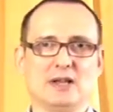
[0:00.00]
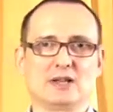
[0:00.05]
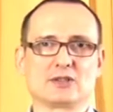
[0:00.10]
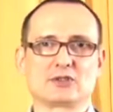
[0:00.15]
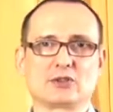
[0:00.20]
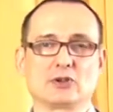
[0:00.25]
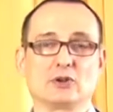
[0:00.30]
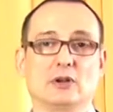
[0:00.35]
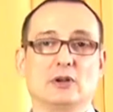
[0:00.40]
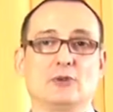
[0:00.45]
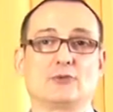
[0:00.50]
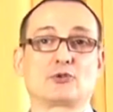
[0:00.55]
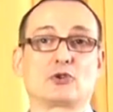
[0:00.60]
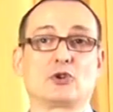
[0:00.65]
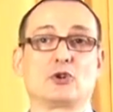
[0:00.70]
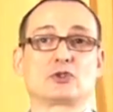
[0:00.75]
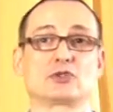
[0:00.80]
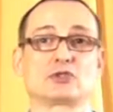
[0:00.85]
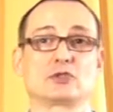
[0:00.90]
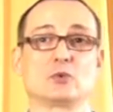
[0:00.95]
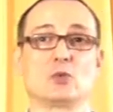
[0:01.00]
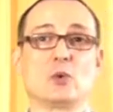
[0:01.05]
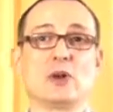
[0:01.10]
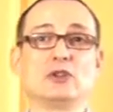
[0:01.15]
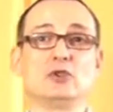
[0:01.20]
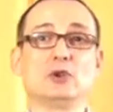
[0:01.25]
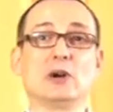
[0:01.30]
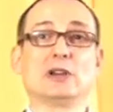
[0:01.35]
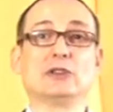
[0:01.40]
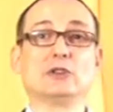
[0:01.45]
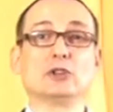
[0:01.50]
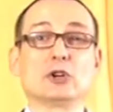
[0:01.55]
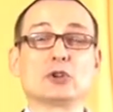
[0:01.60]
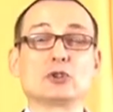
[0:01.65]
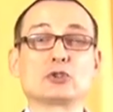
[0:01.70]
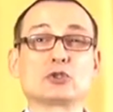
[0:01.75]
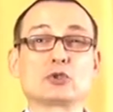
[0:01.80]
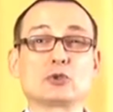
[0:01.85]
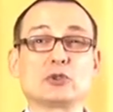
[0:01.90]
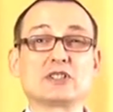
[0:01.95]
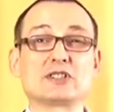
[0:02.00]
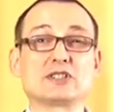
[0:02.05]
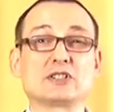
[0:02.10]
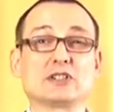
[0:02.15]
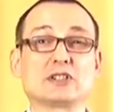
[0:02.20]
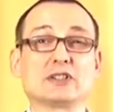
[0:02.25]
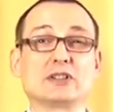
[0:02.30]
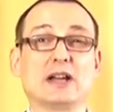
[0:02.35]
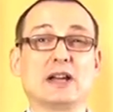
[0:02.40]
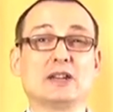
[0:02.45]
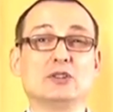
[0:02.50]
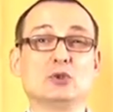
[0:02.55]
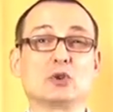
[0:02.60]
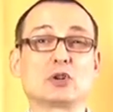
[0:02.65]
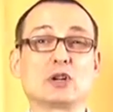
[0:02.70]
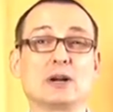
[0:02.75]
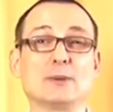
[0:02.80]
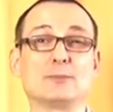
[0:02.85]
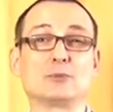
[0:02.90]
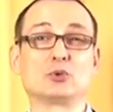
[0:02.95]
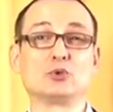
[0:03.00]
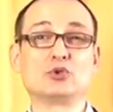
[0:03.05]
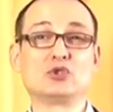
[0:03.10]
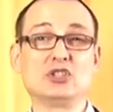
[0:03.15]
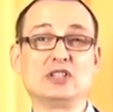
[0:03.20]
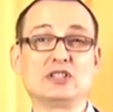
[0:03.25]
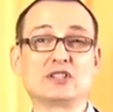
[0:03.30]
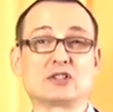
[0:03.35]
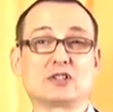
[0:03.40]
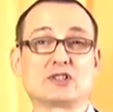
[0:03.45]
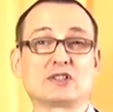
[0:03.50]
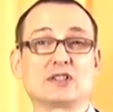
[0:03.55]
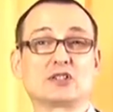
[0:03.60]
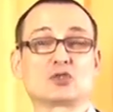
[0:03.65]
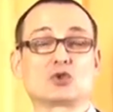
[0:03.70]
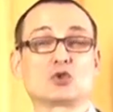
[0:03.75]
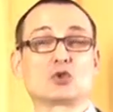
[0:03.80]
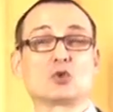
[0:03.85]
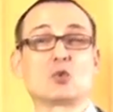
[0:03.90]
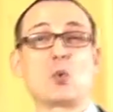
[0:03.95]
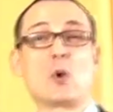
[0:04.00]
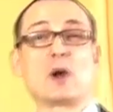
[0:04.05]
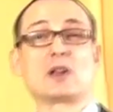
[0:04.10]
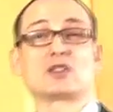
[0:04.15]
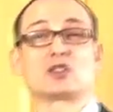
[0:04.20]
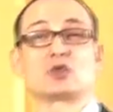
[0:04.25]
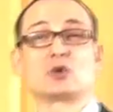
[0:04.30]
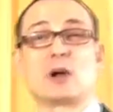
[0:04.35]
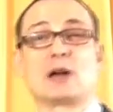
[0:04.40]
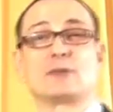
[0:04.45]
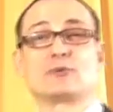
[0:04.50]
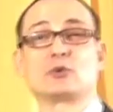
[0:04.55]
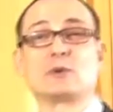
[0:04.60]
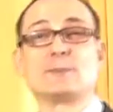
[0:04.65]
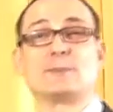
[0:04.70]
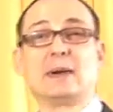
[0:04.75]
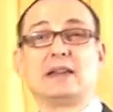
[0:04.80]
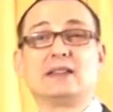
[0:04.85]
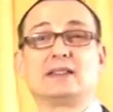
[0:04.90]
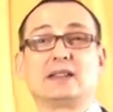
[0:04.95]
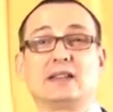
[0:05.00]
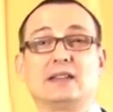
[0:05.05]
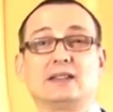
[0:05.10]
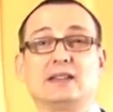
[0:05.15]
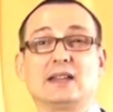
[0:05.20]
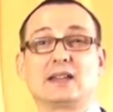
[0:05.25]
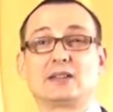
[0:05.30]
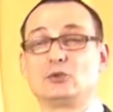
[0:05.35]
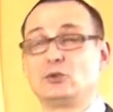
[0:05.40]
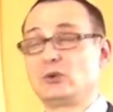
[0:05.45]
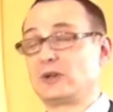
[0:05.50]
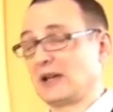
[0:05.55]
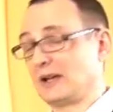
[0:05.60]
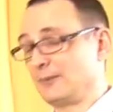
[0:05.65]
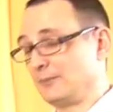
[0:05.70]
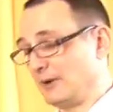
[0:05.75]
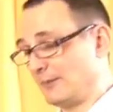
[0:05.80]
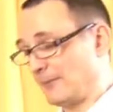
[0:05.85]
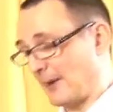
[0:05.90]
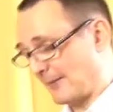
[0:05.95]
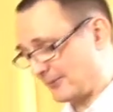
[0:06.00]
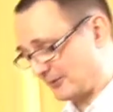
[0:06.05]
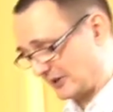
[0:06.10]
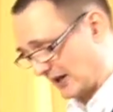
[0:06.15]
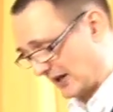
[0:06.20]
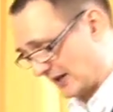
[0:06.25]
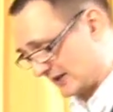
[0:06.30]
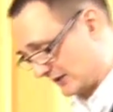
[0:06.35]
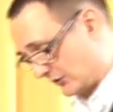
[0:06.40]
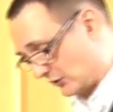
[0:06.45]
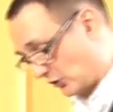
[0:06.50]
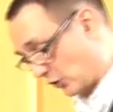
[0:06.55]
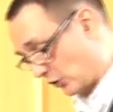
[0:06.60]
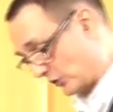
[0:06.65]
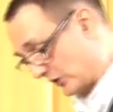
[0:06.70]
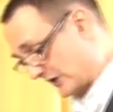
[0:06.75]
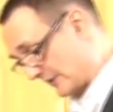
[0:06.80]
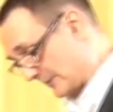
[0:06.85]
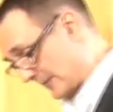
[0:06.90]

So, of course, when you are non Christian and you come to Jesus, it's once you have repented that you can be baptized in the Holy